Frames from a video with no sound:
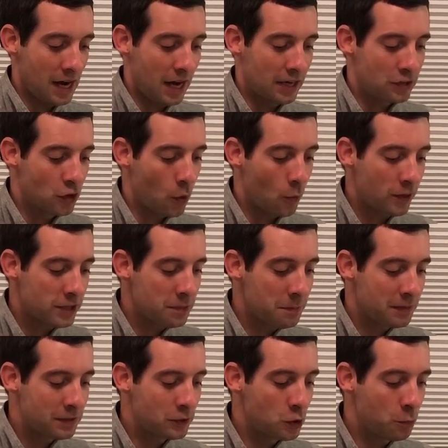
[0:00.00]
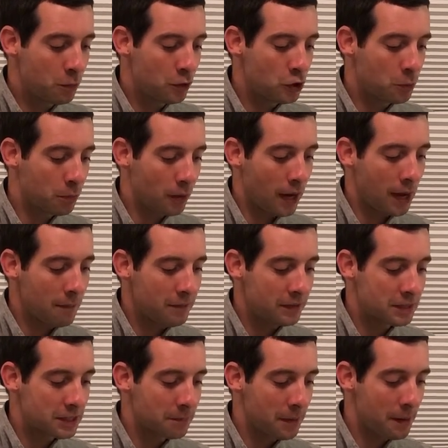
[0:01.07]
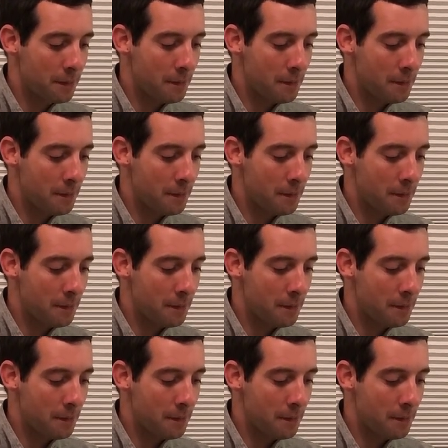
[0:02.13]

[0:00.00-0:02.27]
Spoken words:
I don't want it to be super duper obvious to my